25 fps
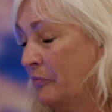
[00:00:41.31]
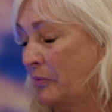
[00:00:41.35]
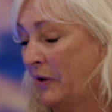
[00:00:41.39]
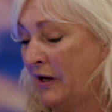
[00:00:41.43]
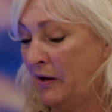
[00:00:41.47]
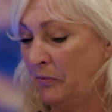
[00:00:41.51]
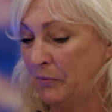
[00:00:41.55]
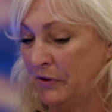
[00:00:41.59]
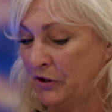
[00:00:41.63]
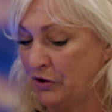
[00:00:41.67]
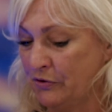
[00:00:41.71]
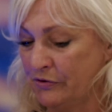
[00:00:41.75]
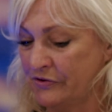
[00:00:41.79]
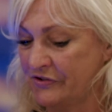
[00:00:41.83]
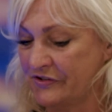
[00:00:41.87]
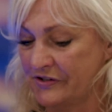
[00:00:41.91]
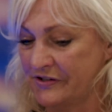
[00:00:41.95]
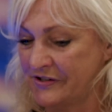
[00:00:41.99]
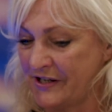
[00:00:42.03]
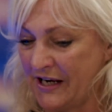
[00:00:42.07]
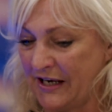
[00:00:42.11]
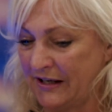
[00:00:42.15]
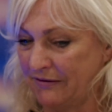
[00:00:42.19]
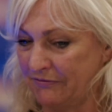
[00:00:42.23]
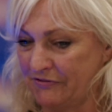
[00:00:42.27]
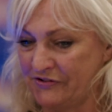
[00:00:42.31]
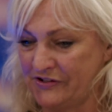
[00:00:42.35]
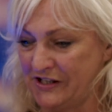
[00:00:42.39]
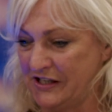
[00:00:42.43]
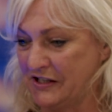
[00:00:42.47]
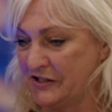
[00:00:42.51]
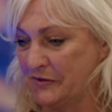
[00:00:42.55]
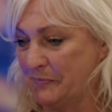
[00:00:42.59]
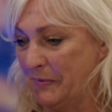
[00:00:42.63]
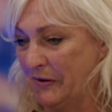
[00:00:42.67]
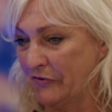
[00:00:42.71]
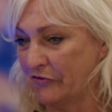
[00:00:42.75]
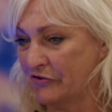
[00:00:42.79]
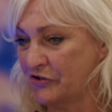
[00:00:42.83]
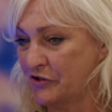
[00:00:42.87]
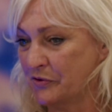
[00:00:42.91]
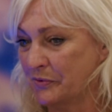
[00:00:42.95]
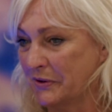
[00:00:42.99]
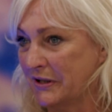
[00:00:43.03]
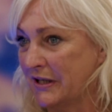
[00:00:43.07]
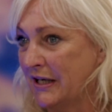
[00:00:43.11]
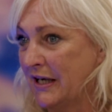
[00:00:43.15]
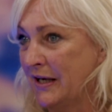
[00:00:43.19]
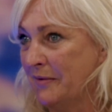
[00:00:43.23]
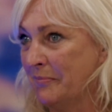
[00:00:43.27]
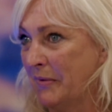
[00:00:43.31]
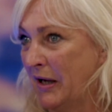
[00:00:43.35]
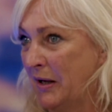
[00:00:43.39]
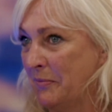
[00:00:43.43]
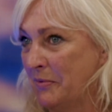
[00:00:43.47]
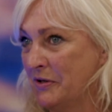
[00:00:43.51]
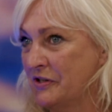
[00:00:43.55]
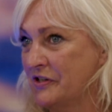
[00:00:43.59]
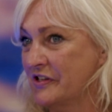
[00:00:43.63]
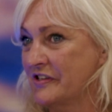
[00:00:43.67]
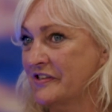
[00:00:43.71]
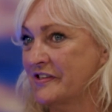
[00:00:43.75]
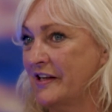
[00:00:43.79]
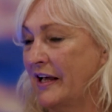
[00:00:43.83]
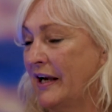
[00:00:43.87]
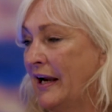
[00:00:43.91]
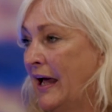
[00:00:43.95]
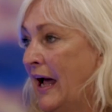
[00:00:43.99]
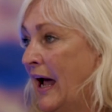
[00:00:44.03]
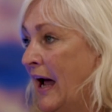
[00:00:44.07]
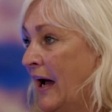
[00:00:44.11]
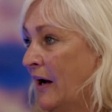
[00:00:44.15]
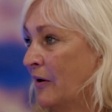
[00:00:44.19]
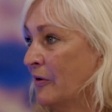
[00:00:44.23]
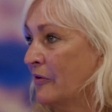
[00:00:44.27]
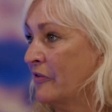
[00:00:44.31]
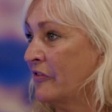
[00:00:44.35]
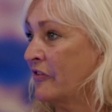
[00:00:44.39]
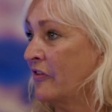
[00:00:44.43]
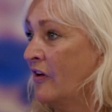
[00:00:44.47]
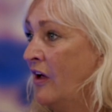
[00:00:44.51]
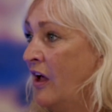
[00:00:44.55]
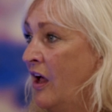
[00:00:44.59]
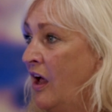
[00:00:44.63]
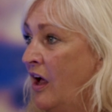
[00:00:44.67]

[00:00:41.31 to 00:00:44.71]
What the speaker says: Where we used to take 6 months to a year maybe to sell a house,